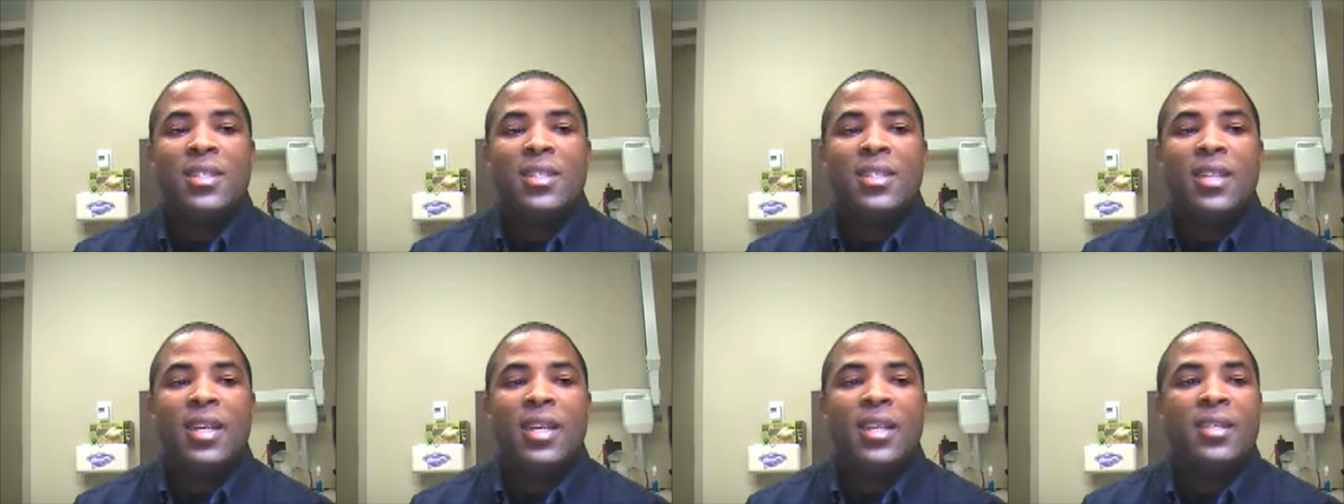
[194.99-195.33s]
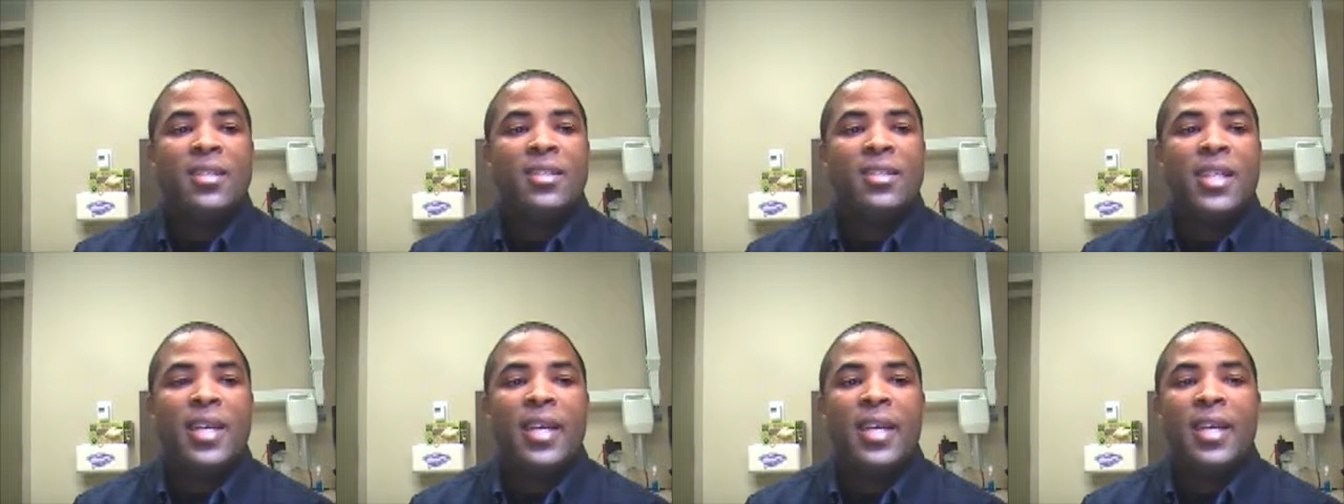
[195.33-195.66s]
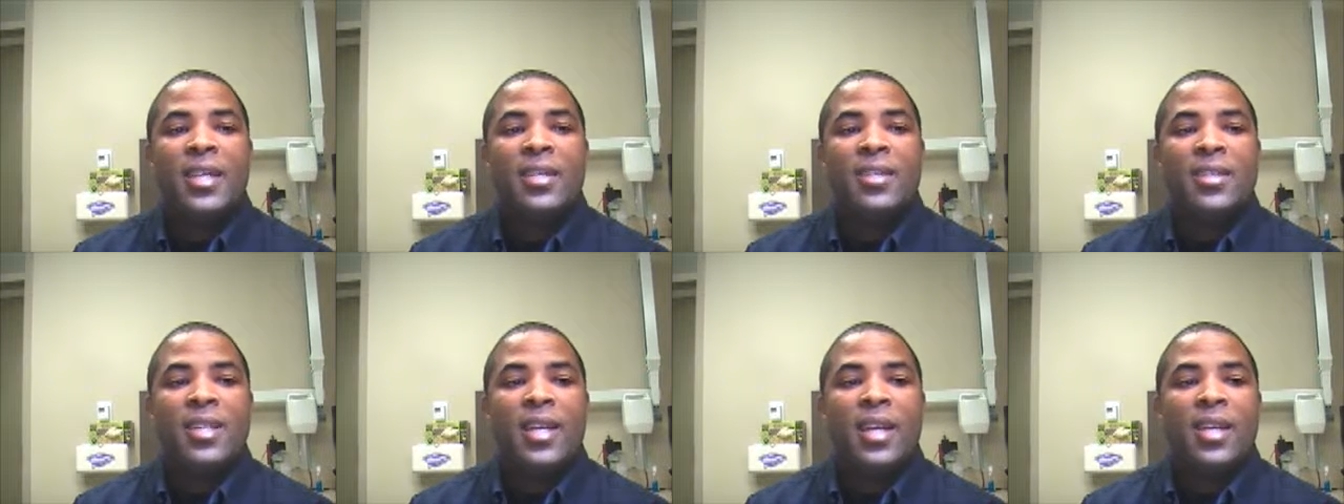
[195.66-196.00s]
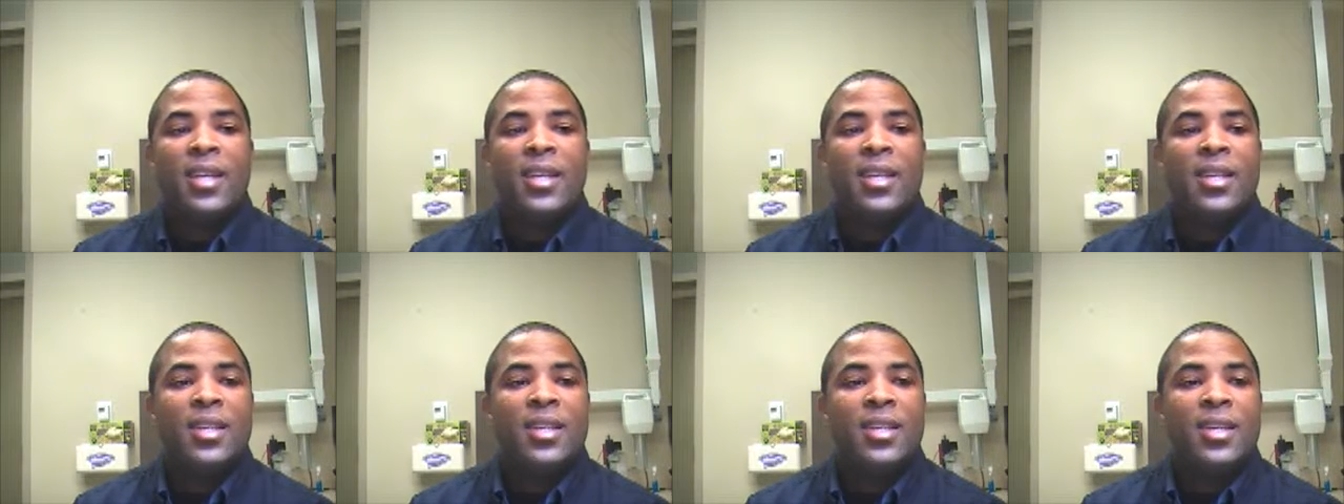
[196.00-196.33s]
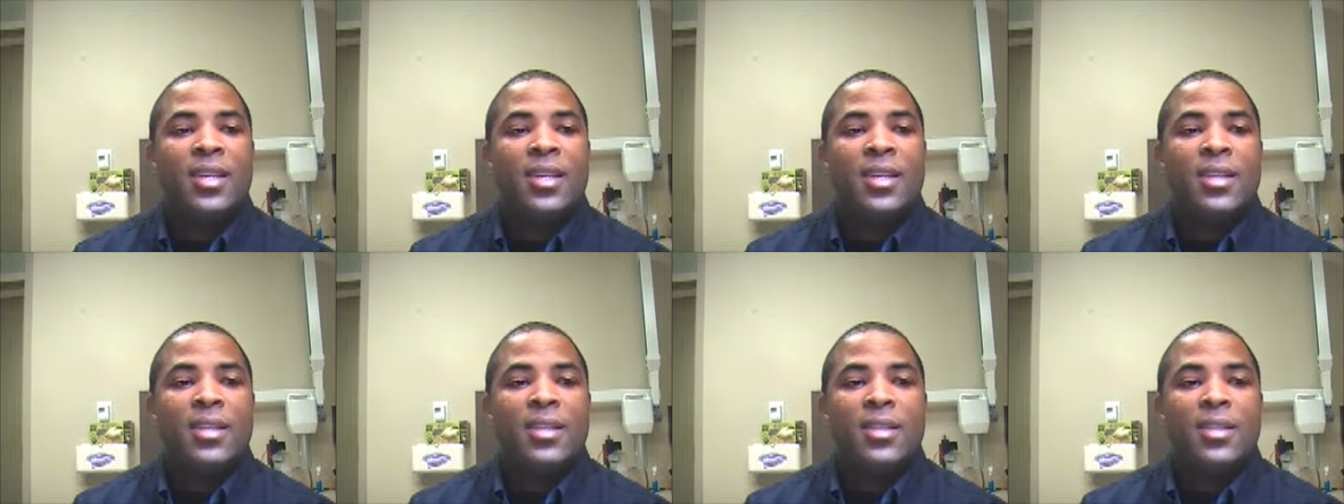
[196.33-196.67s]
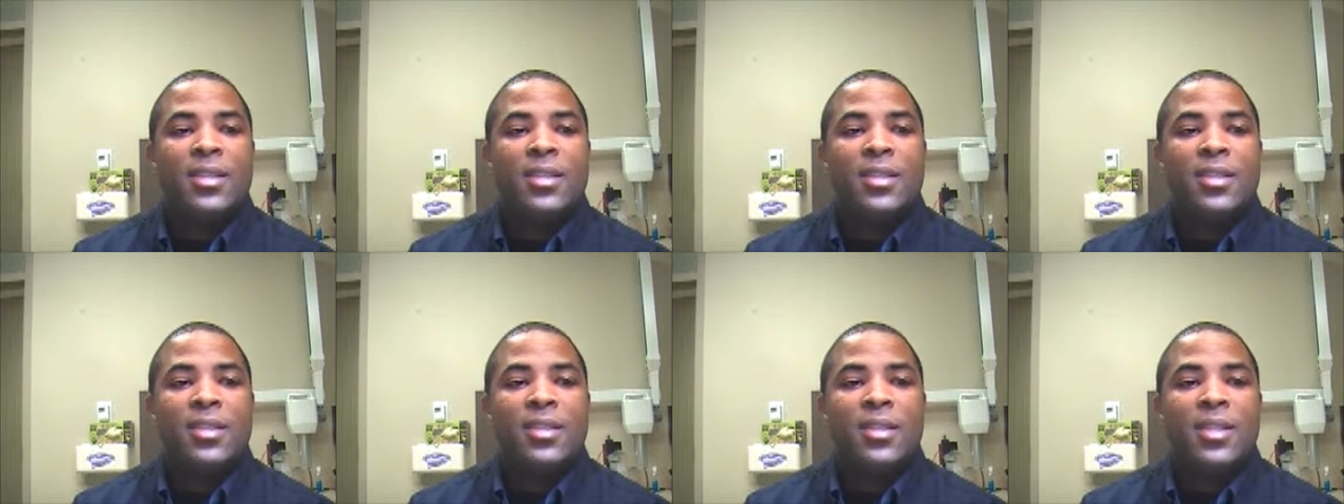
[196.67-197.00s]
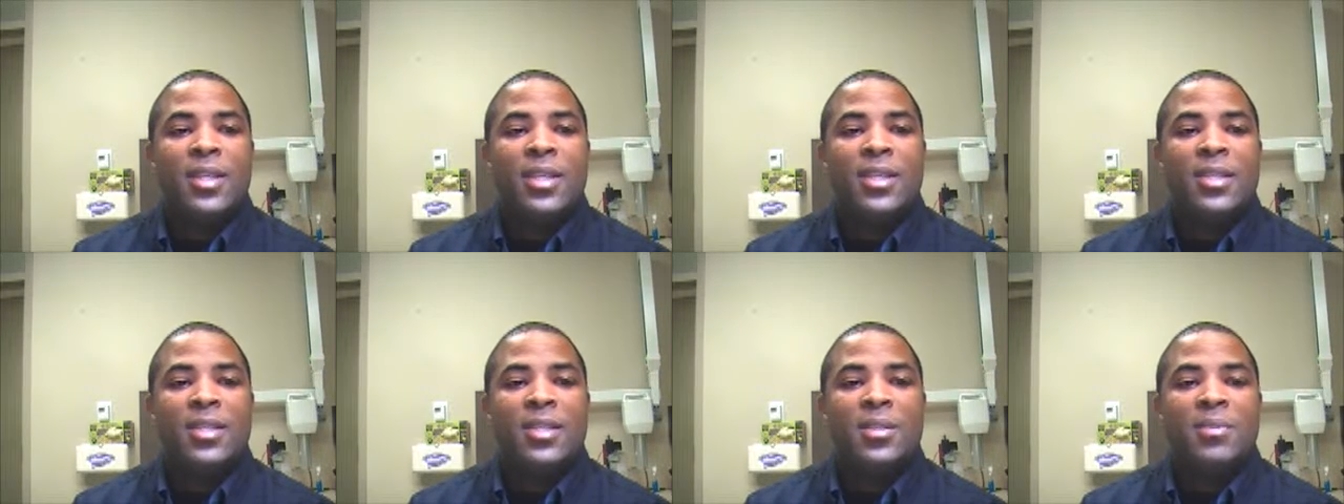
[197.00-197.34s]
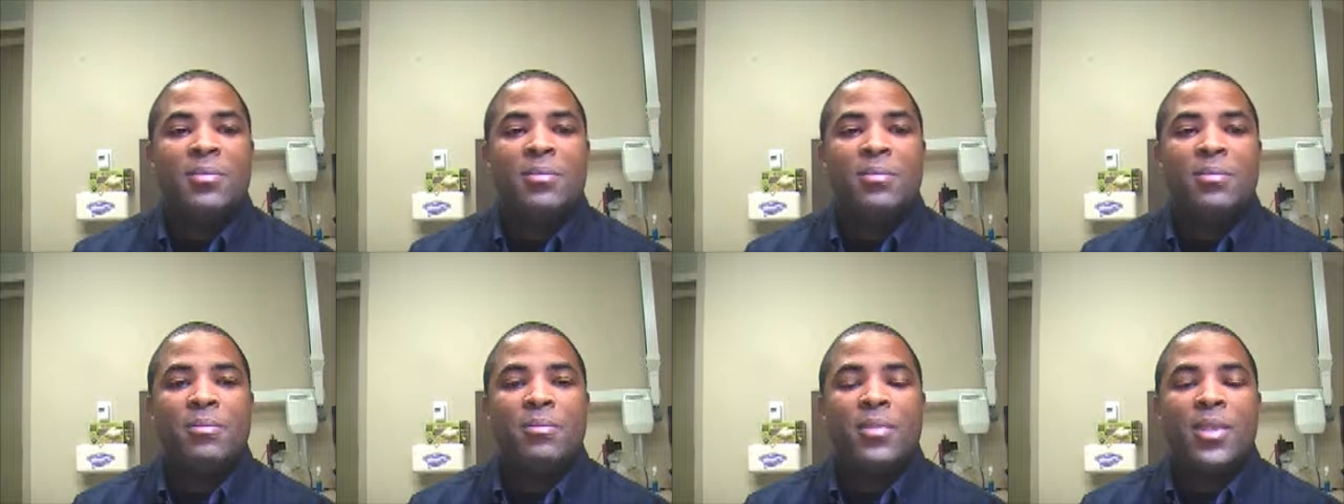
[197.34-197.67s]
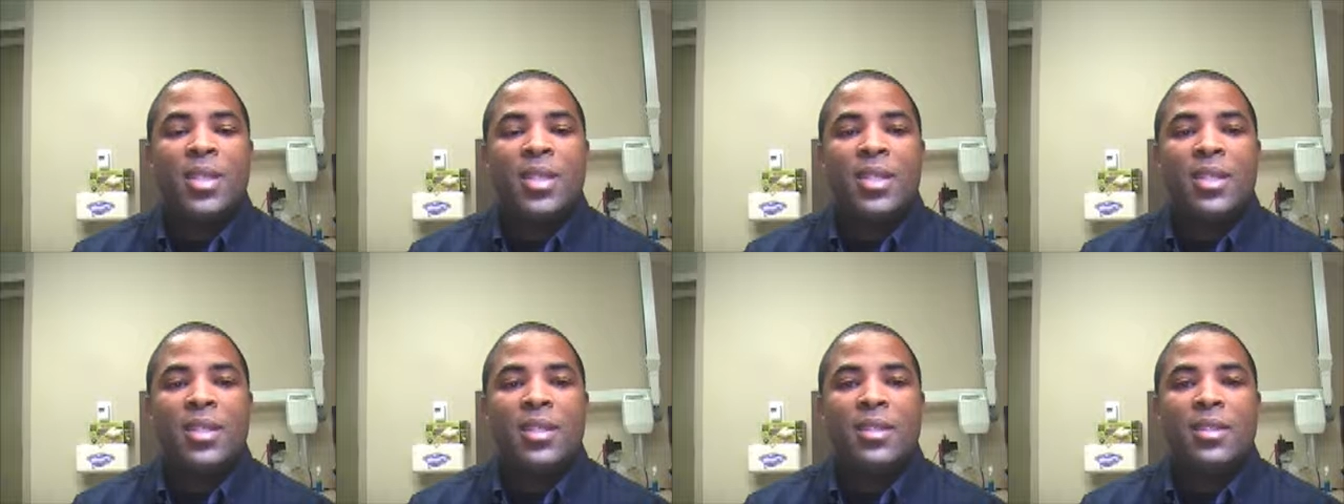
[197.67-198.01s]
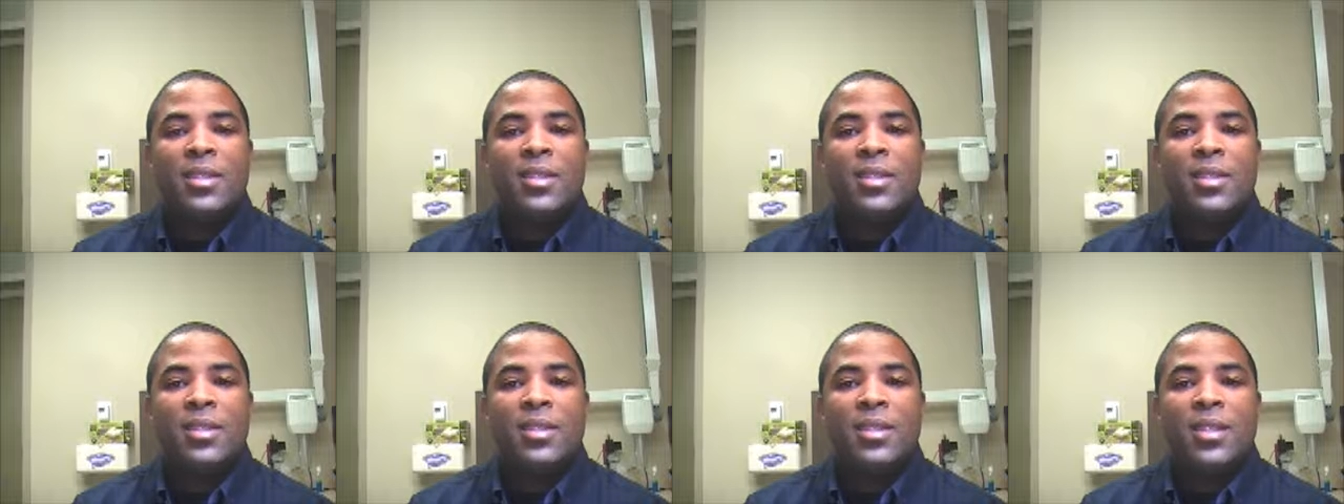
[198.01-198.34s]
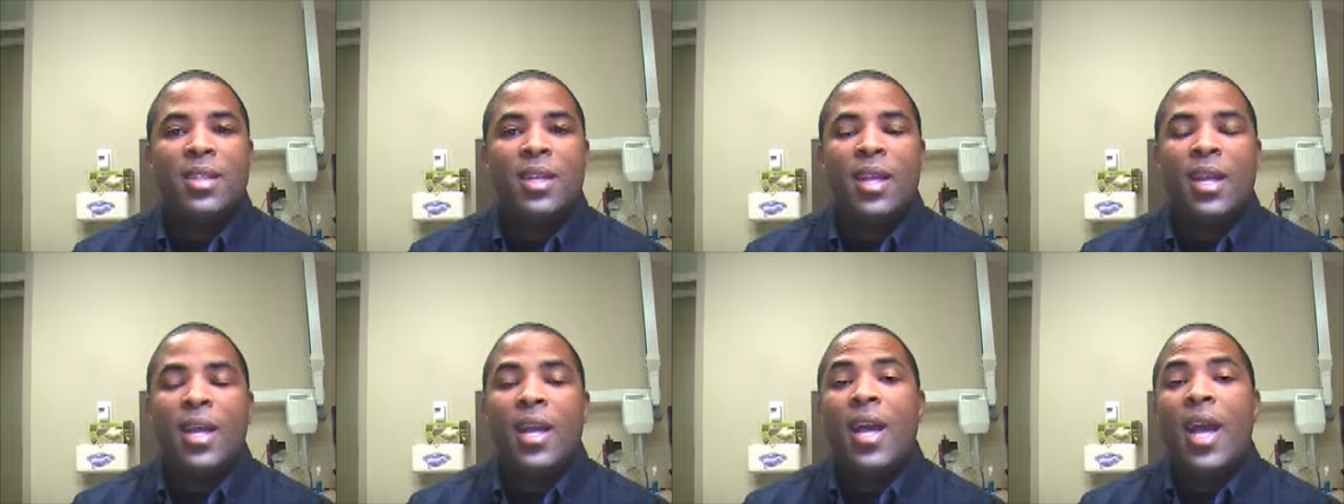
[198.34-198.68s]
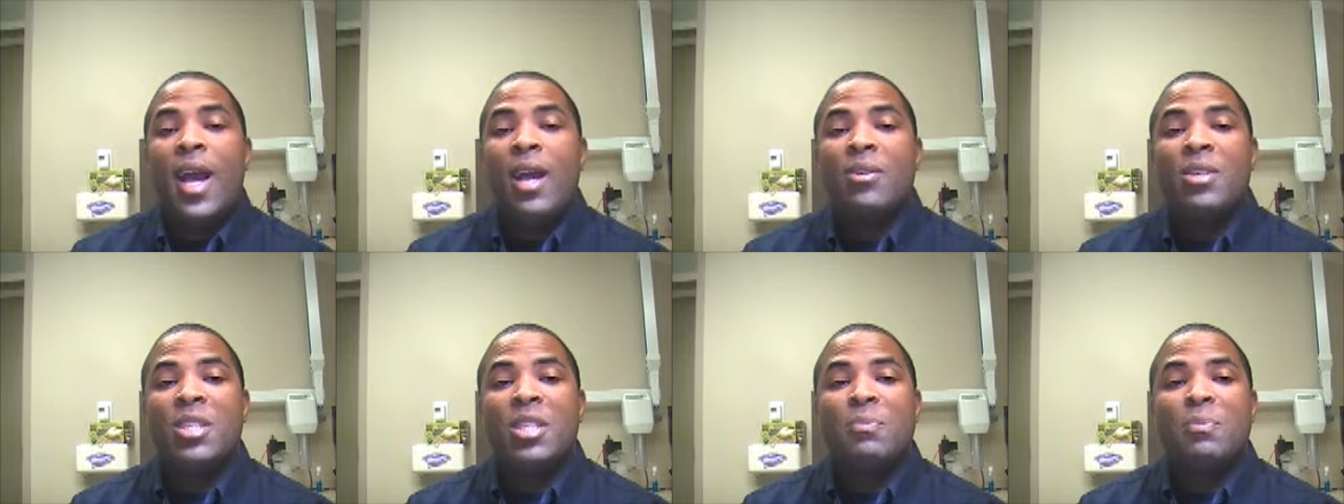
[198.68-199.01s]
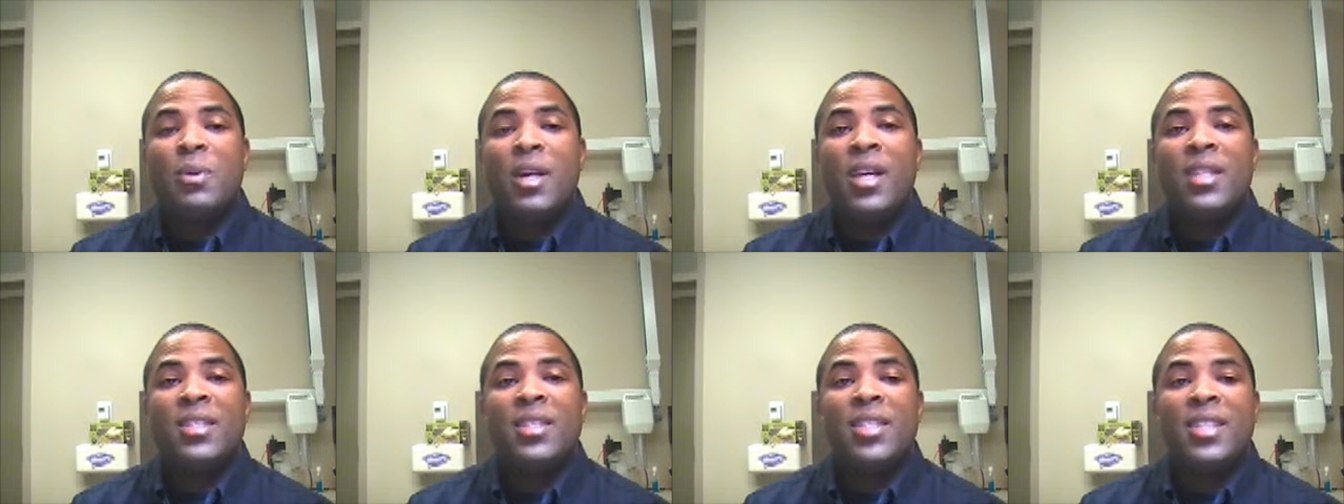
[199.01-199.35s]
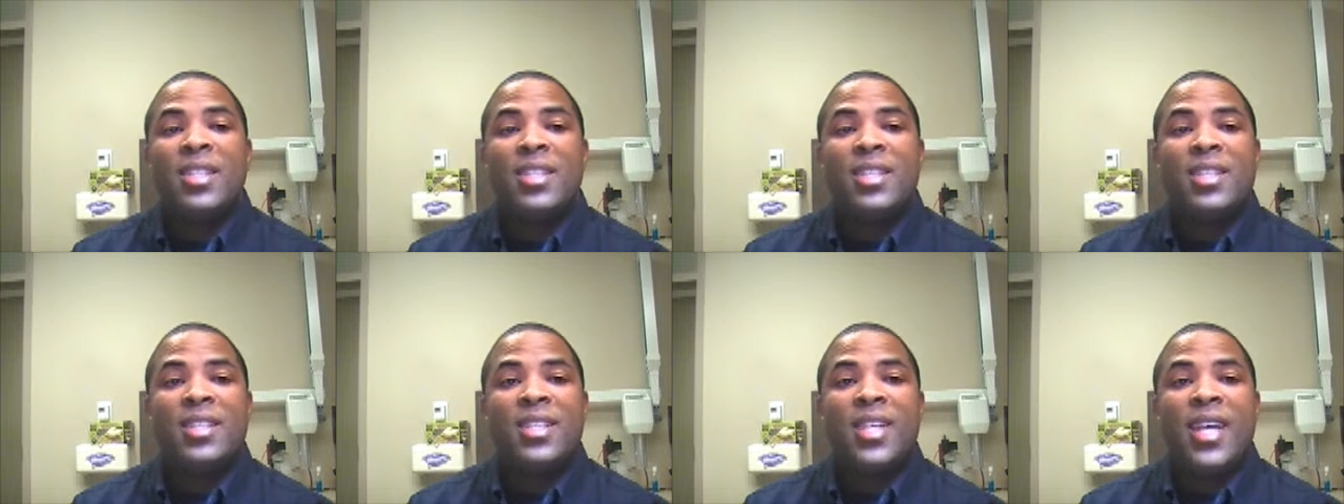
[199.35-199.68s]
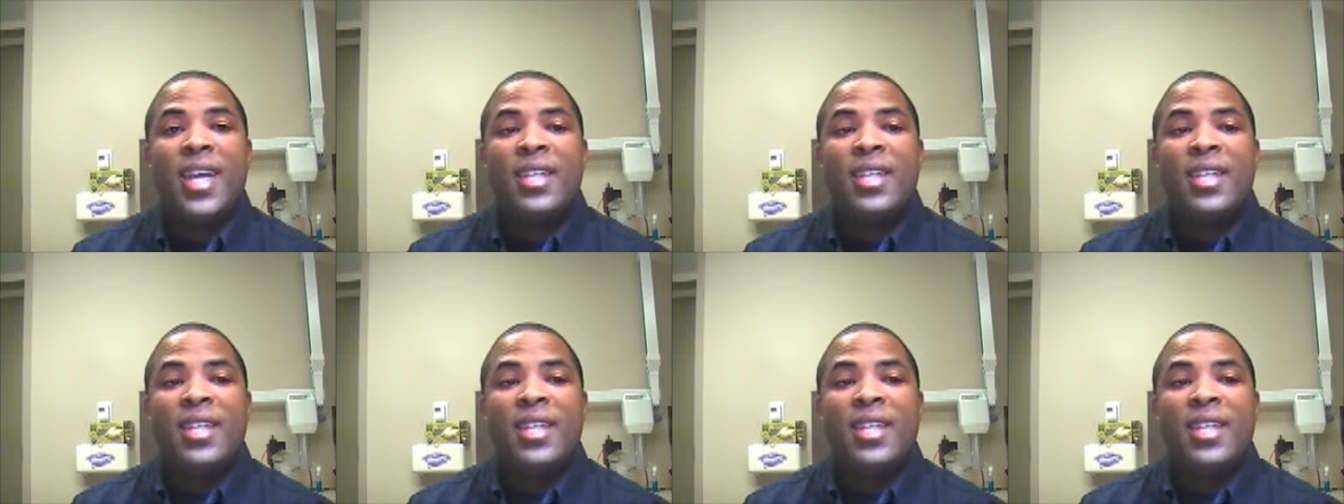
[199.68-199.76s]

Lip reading: Internet. Did some... I responded to